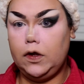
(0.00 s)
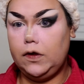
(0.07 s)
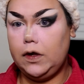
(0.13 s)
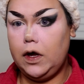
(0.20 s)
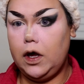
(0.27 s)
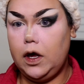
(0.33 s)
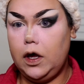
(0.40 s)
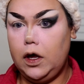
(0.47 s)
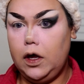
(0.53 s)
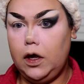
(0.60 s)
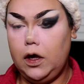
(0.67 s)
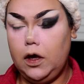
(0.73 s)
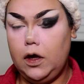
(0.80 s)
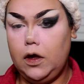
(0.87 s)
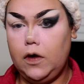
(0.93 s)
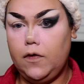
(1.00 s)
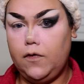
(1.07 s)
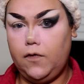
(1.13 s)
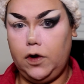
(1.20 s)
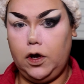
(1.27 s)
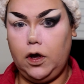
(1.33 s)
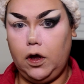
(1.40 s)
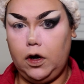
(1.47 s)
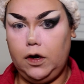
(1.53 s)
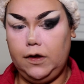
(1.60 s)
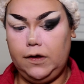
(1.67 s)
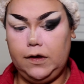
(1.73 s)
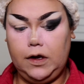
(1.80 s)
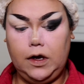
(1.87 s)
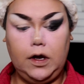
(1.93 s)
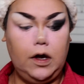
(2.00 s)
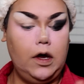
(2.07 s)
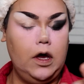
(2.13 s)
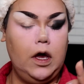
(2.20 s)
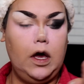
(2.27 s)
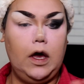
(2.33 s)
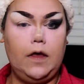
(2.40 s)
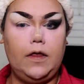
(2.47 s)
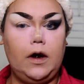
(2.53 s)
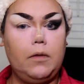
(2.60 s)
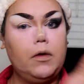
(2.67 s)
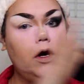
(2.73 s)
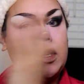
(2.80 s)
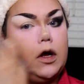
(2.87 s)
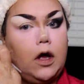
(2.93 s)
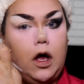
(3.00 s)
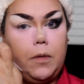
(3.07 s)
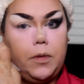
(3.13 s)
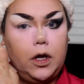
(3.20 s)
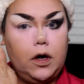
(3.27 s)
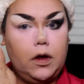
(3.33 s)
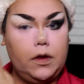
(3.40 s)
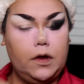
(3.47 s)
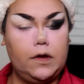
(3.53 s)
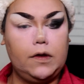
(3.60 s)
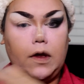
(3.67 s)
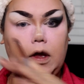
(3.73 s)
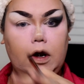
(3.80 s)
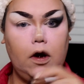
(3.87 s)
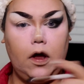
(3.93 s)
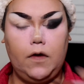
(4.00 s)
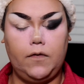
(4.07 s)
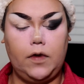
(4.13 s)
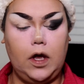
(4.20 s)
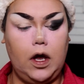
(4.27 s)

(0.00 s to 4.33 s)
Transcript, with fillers: this eye for y'all to see, and then I'm gonna copy it on the side off